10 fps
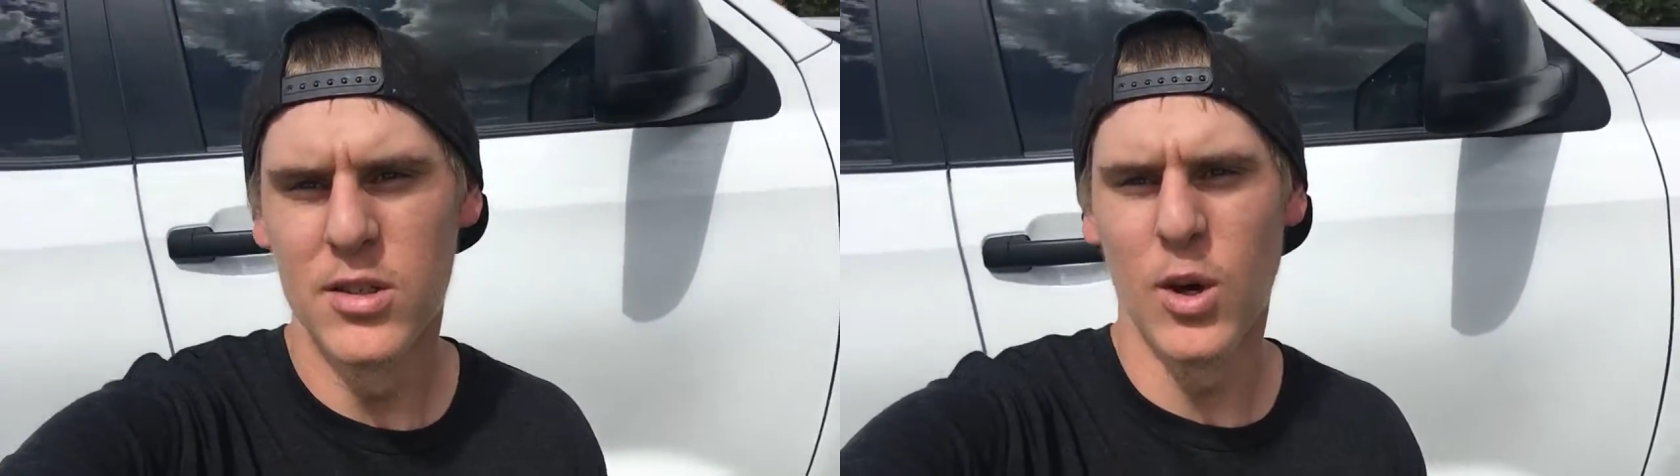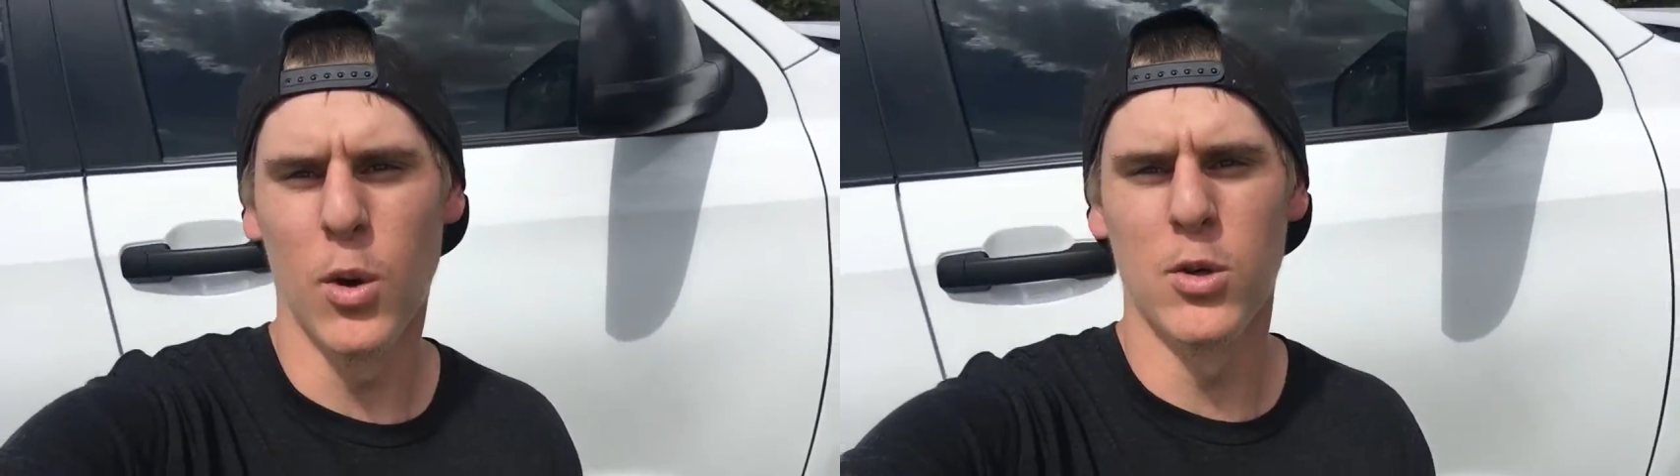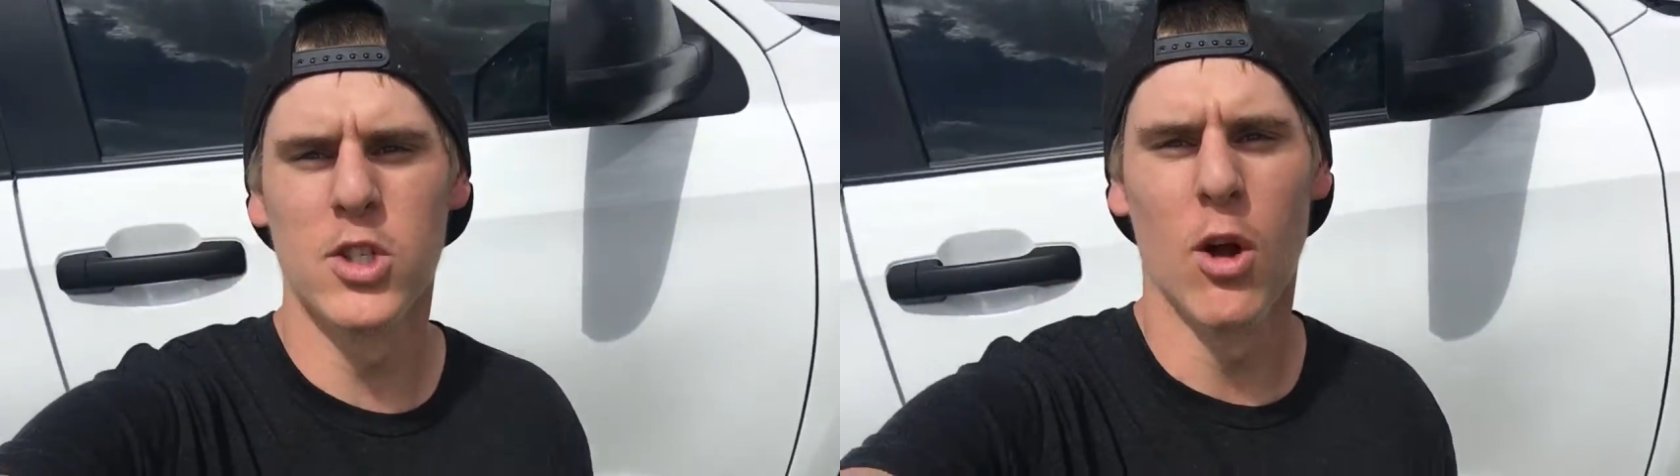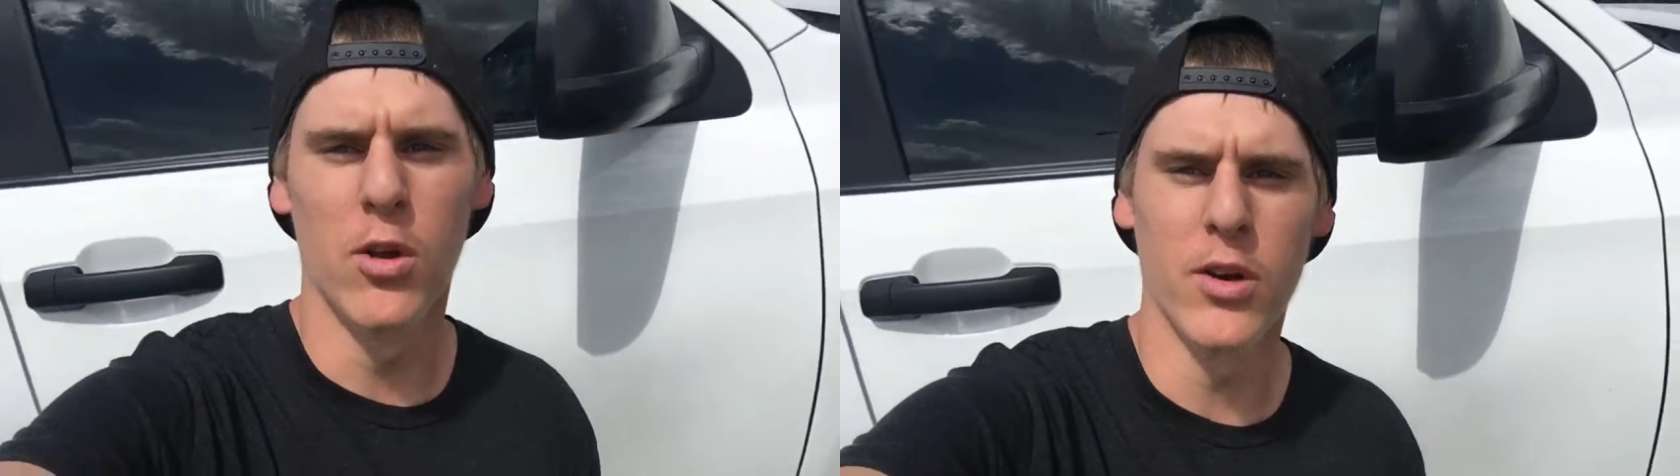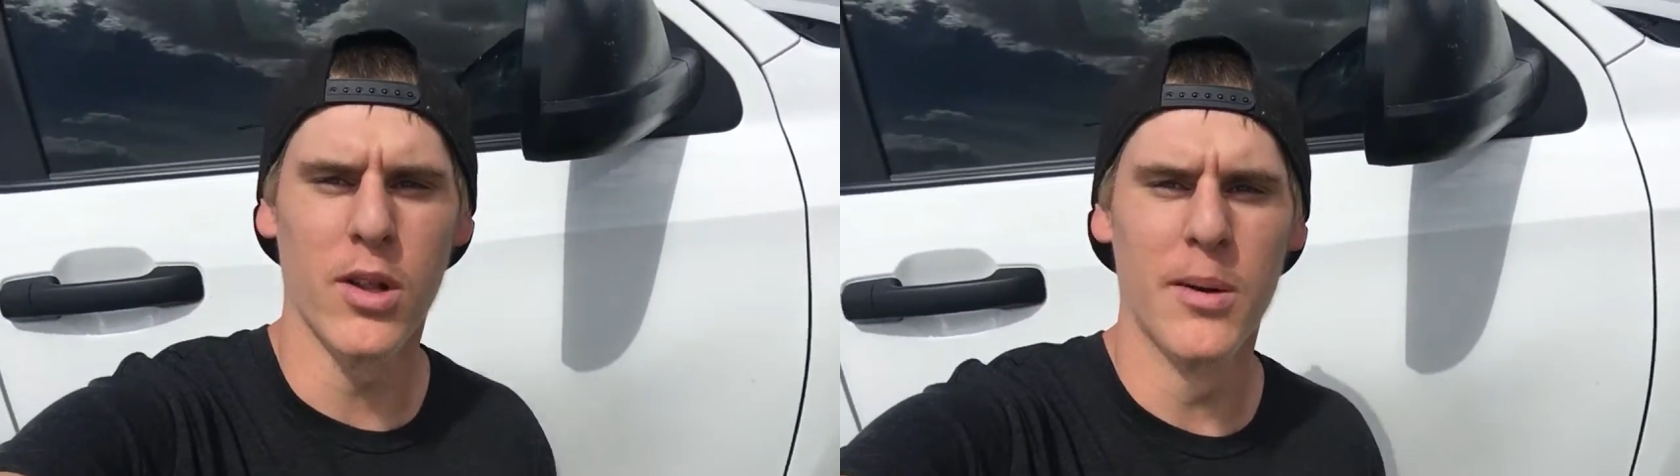total
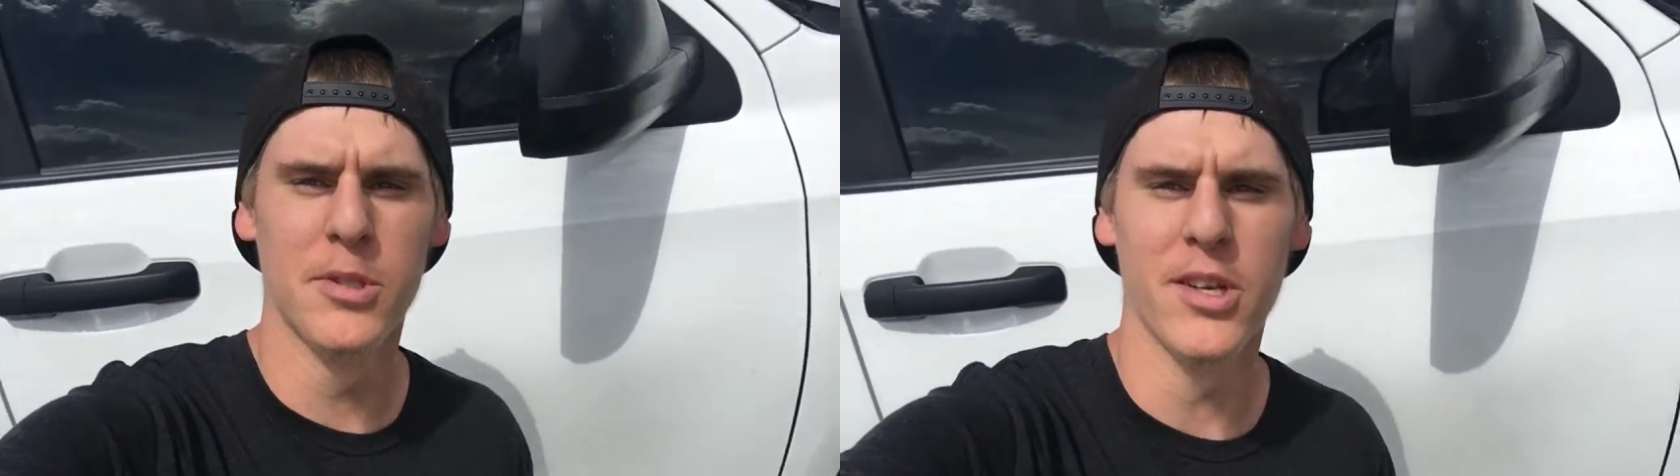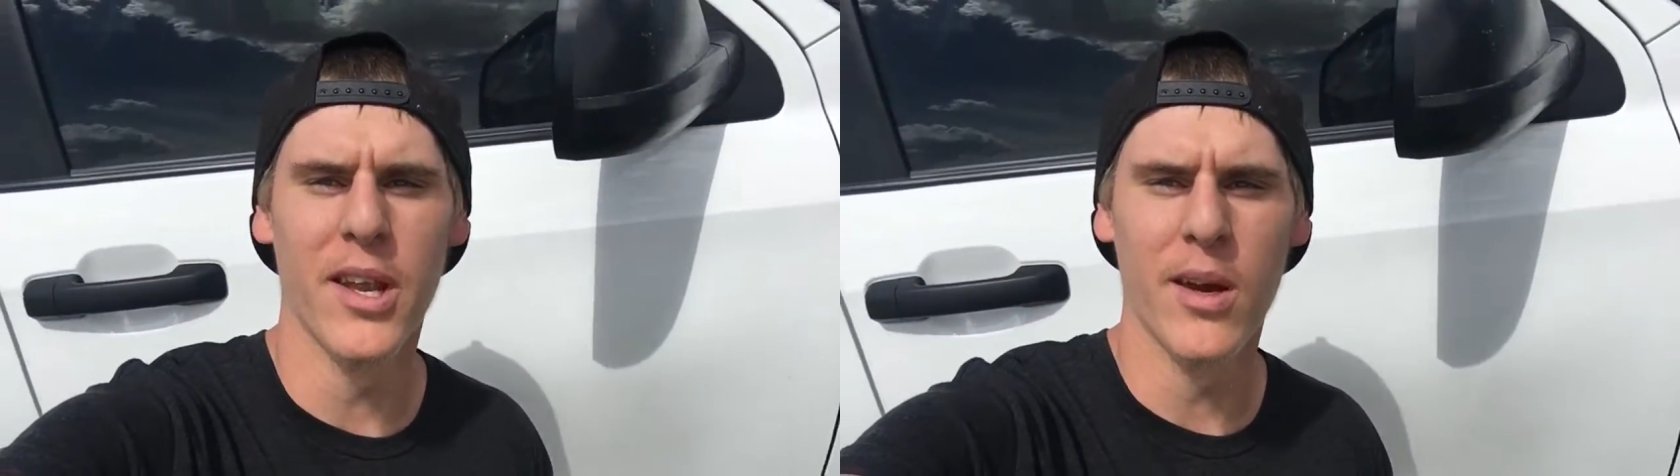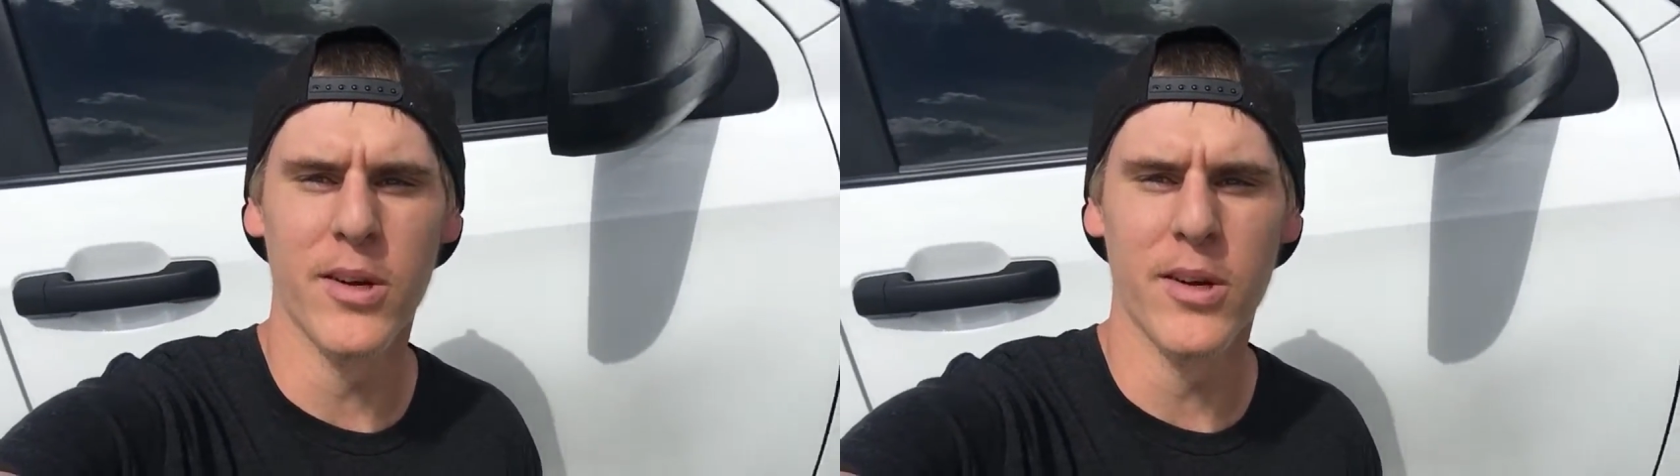solar eclipse today,